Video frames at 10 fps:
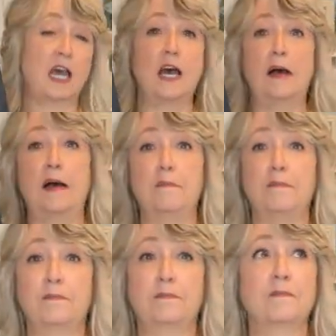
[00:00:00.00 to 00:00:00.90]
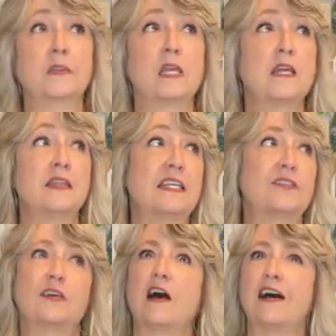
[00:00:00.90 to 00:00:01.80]
uh,
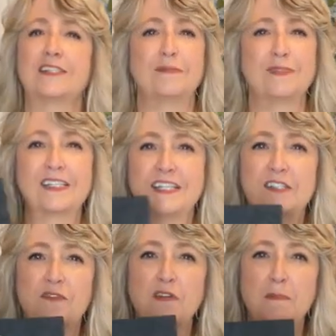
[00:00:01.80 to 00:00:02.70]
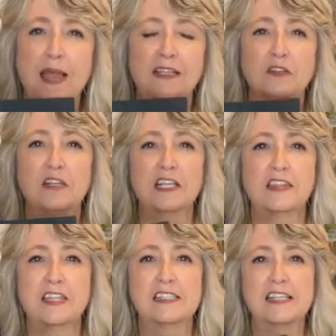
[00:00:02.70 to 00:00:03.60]
this awesome stencil from
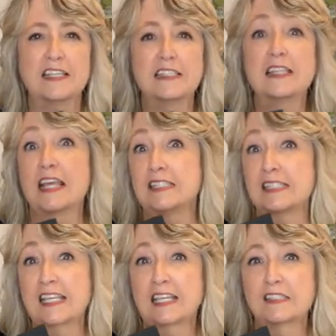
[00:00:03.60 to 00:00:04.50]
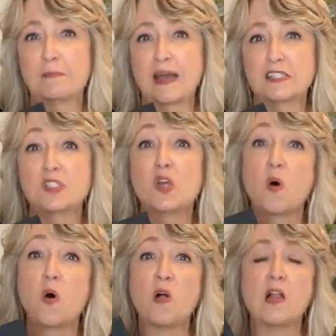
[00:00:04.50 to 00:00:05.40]
Magnolia that says, then sings my
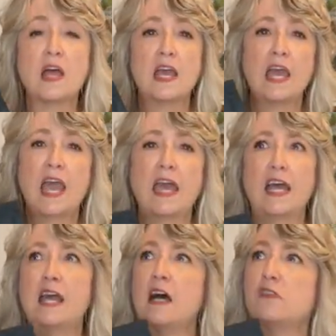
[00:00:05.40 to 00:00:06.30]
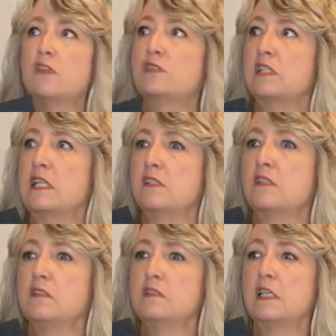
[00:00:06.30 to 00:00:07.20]
soul. And I also
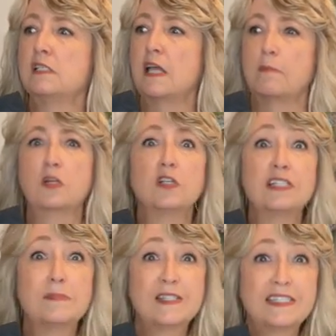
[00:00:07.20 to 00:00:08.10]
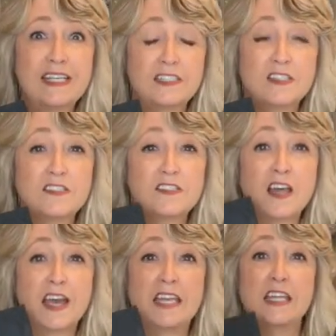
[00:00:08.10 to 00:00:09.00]
stenciled some Christmas stencils
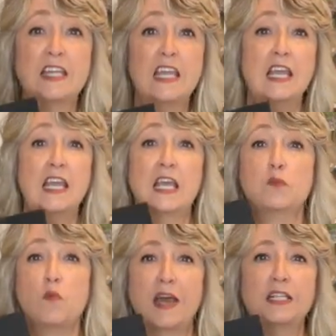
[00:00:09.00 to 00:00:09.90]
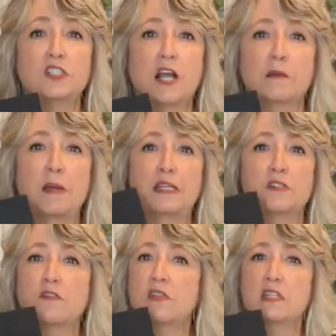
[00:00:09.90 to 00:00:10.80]
on it in white chalk
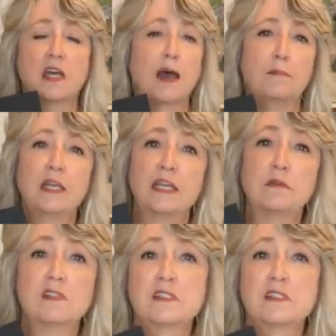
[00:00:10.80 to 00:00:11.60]
paste over the top and it